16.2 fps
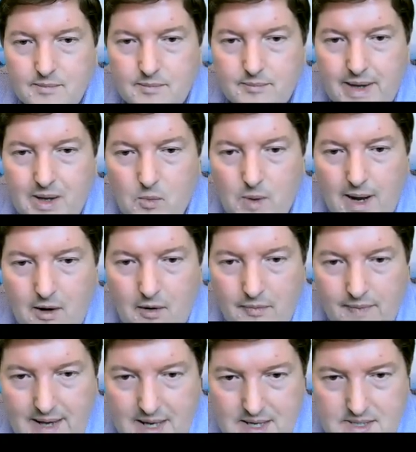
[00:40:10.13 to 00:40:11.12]
be aware of
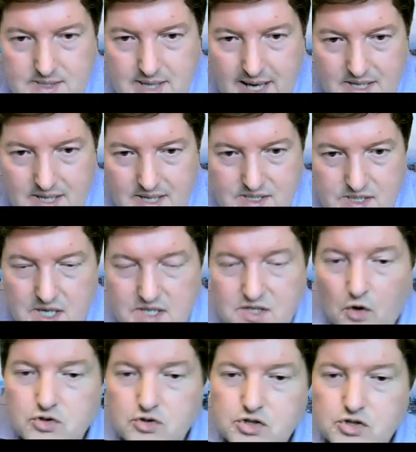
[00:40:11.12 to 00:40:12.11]
these hazards. There's
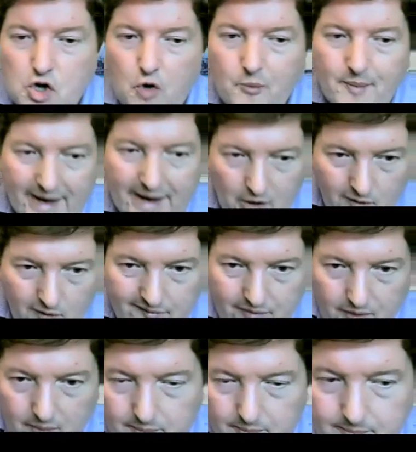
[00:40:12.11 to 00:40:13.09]
not too many of
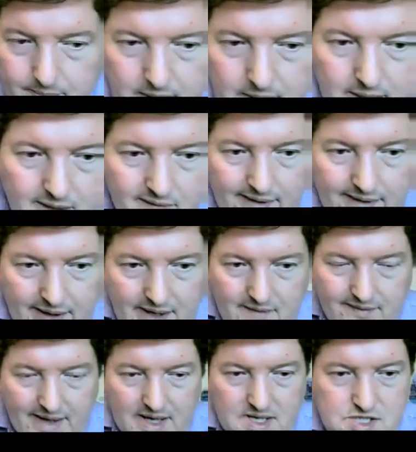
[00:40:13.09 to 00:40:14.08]
them. I
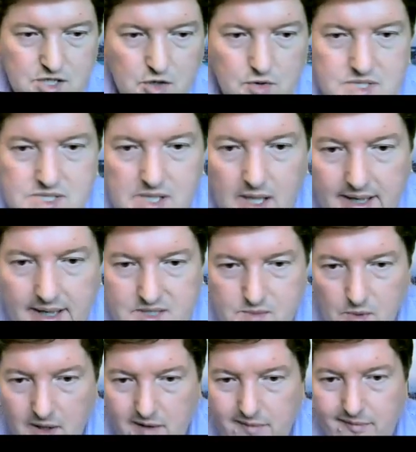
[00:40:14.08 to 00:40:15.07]
think there's 2 slides
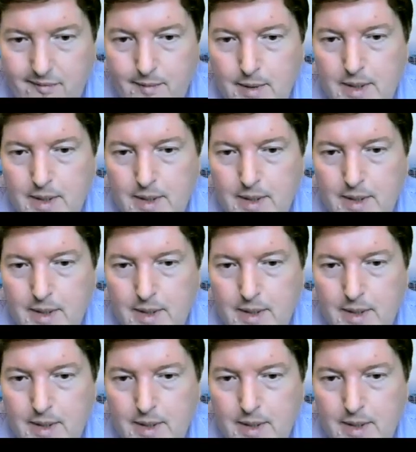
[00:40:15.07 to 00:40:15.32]
worth.